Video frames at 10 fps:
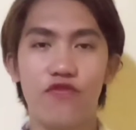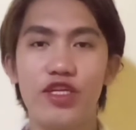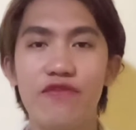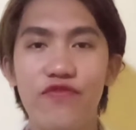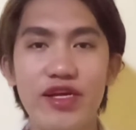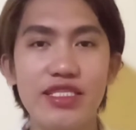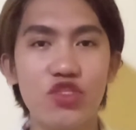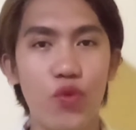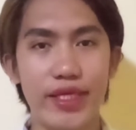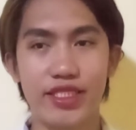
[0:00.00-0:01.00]
For the
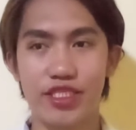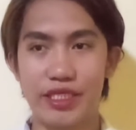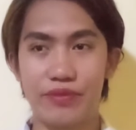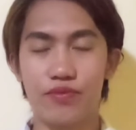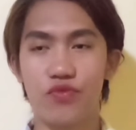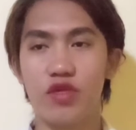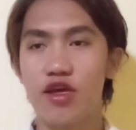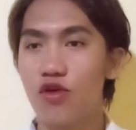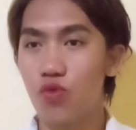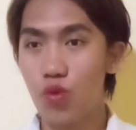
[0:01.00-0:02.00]
first question,
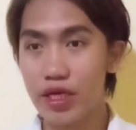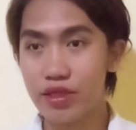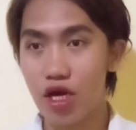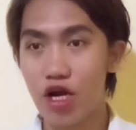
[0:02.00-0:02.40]
what